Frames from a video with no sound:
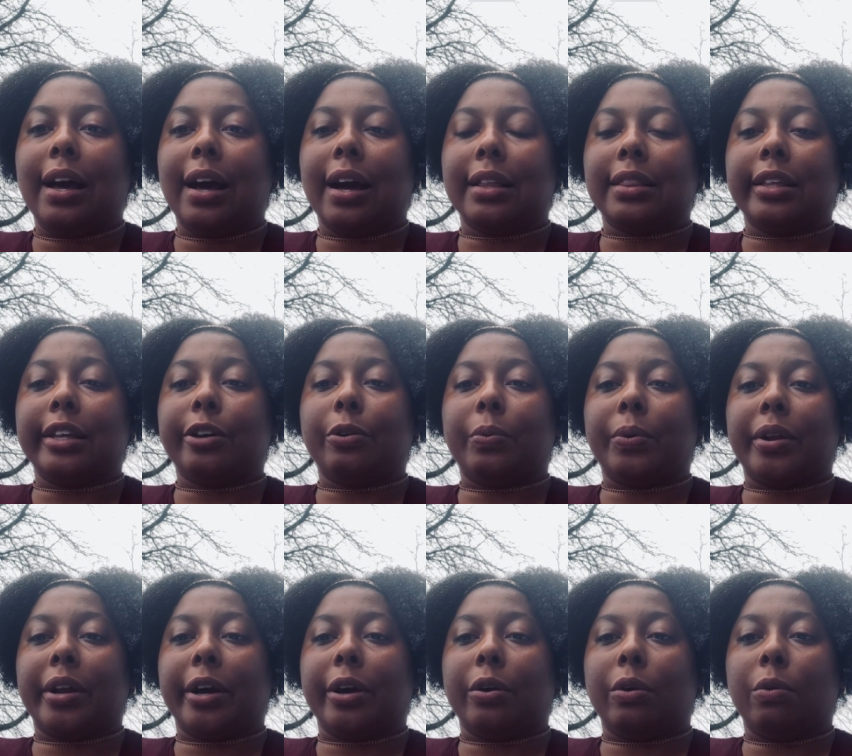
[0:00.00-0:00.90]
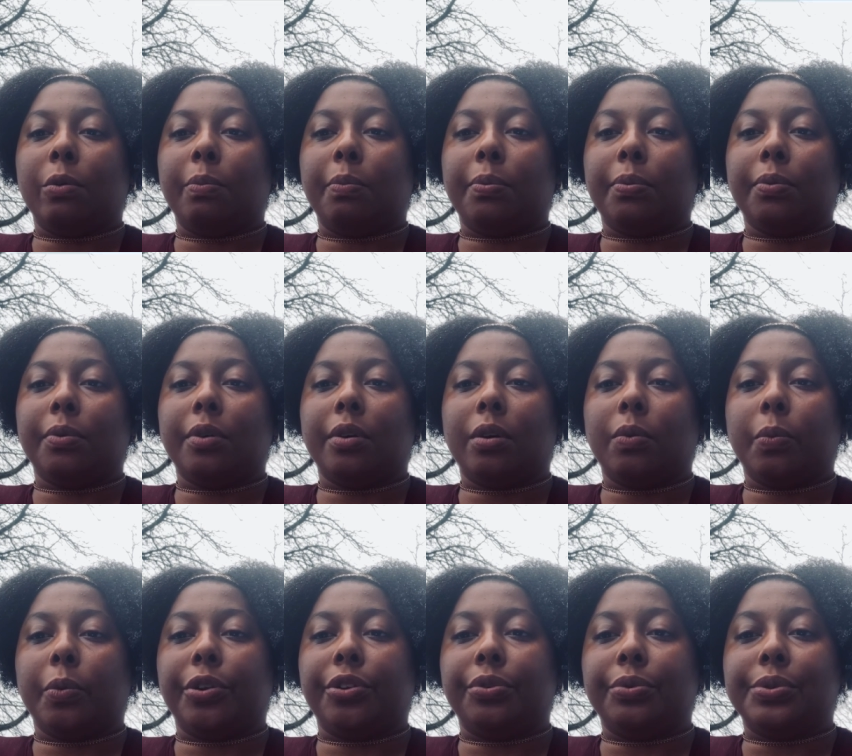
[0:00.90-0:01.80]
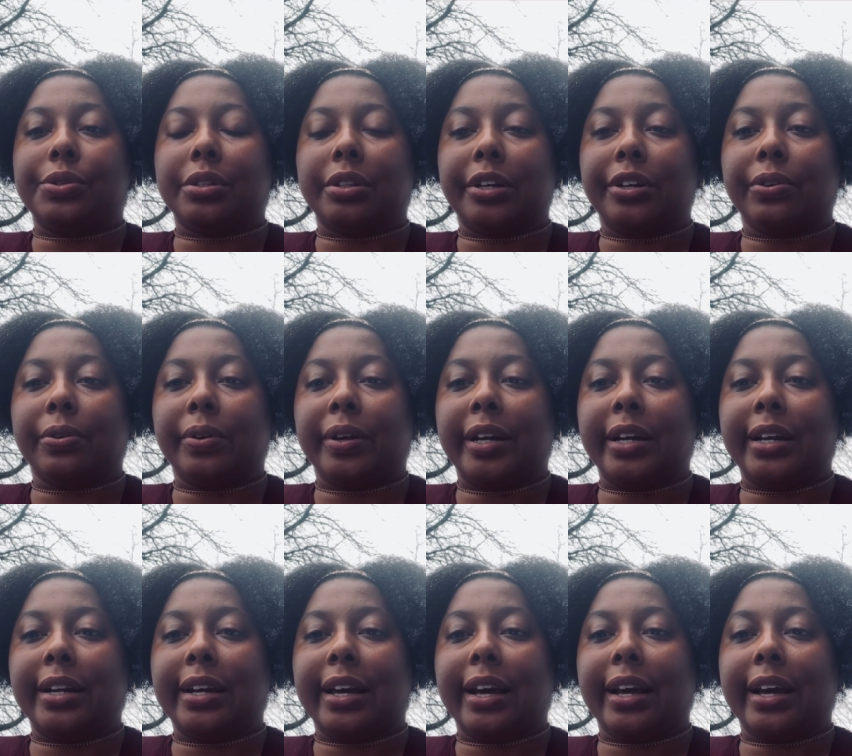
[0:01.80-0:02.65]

I think it would help reduce littering